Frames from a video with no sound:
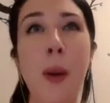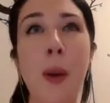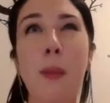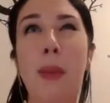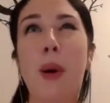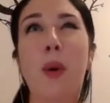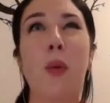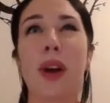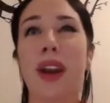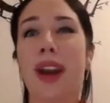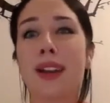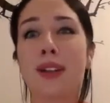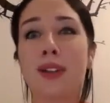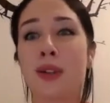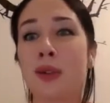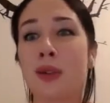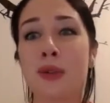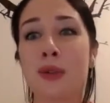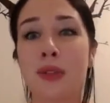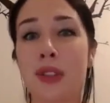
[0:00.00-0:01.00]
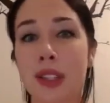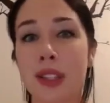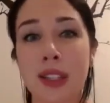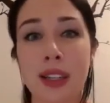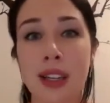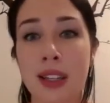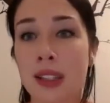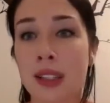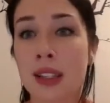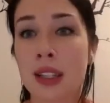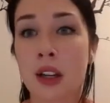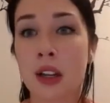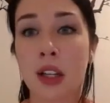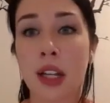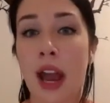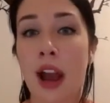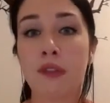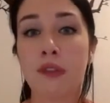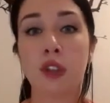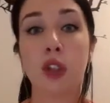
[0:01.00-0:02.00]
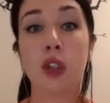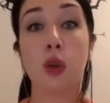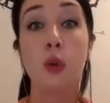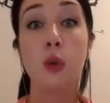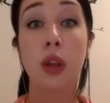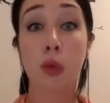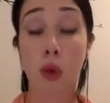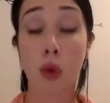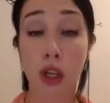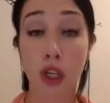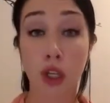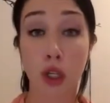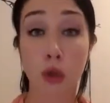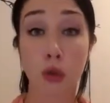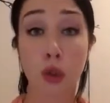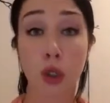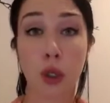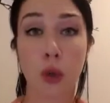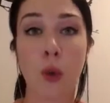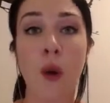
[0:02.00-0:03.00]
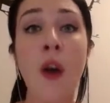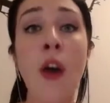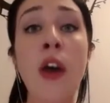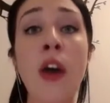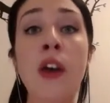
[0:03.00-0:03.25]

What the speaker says: but what I do doesn't necessarily have to do with what you do.